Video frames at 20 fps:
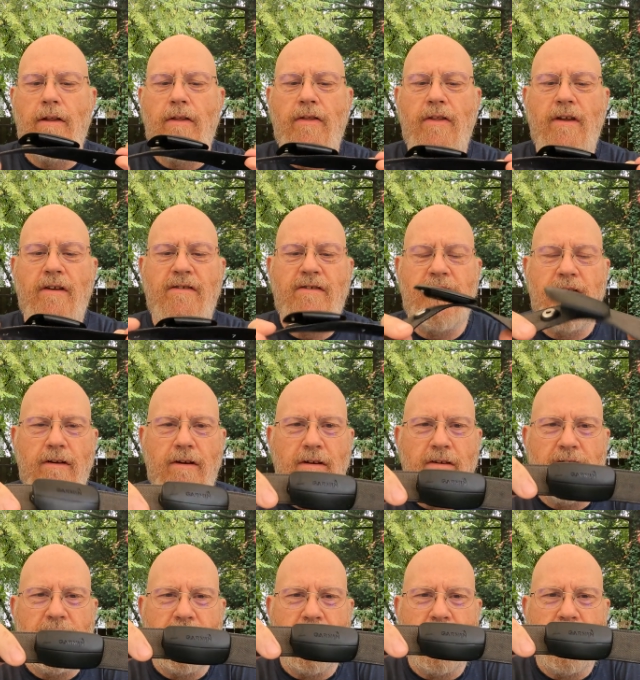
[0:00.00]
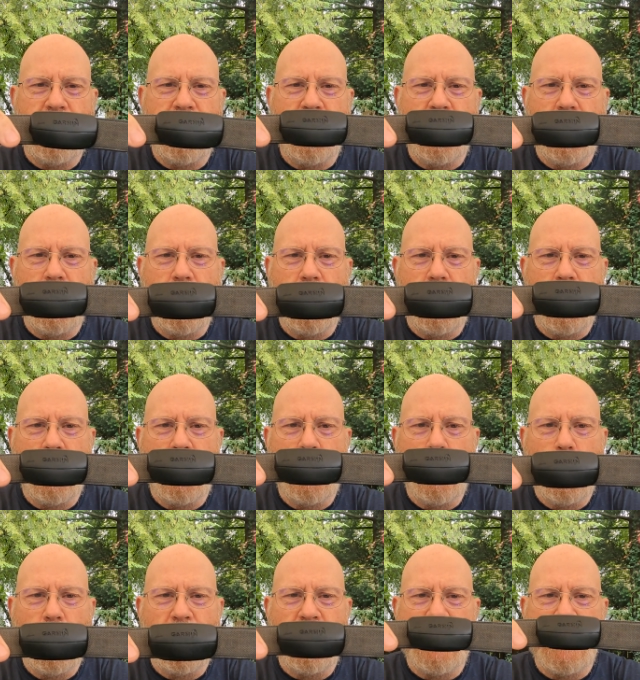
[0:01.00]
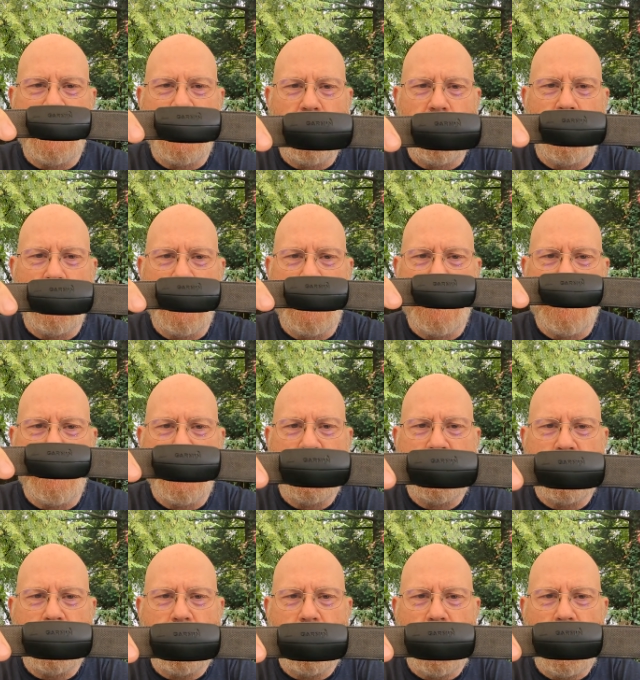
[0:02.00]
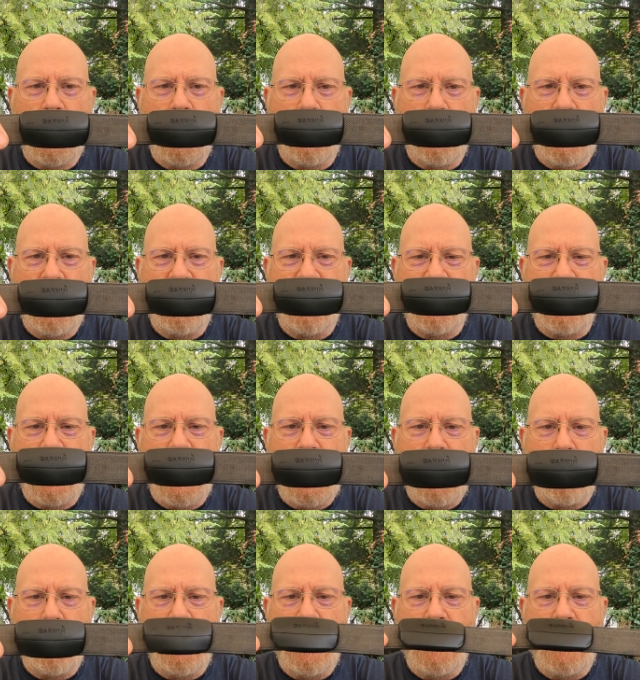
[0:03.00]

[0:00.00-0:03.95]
This was their original heart rate strap.